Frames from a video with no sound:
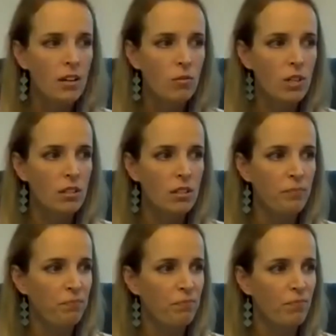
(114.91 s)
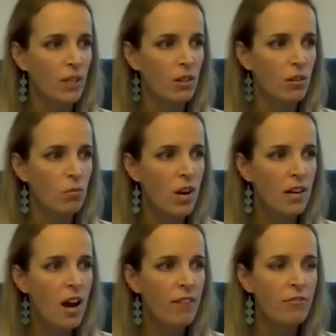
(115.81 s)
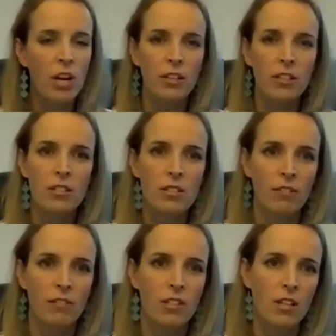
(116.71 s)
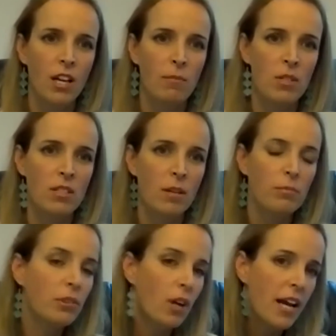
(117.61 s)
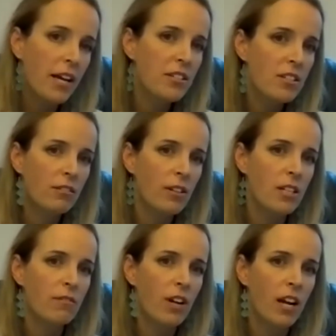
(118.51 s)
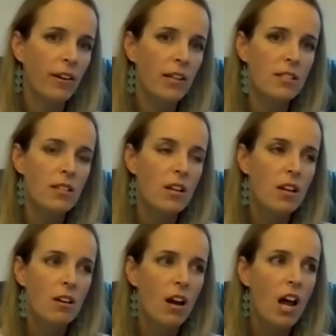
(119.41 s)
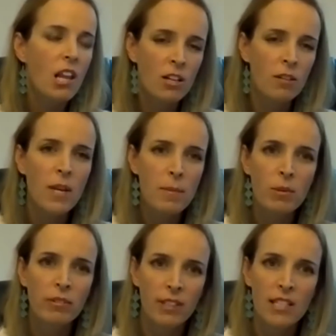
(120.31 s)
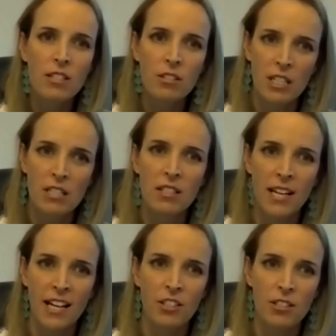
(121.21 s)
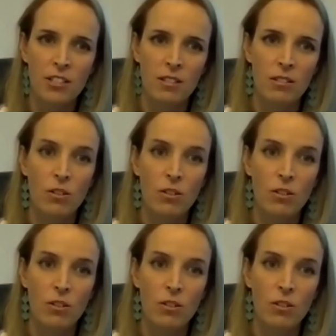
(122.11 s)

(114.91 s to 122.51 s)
well, what I've noticed over the time is that prior to coronavirus, a lot of people were really stressed and anxious